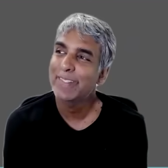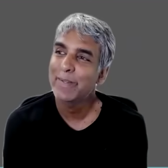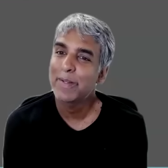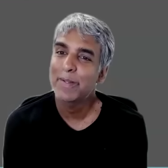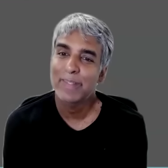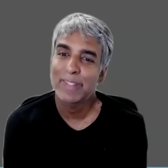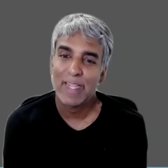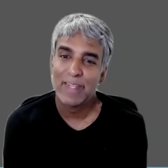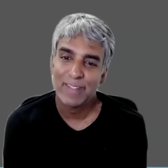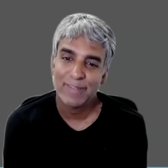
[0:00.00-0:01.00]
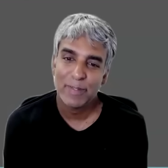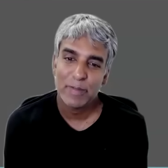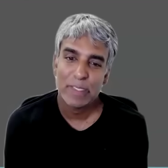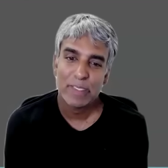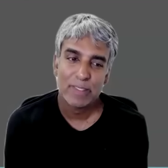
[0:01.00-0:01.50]
the active
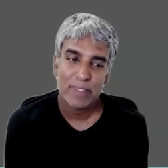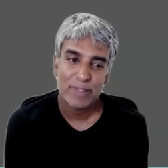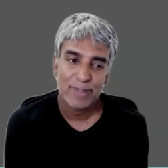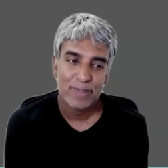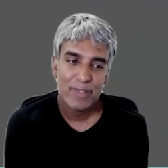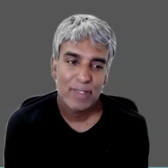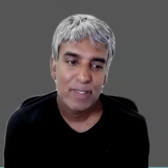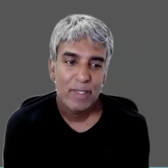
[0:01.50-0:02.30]
comment section,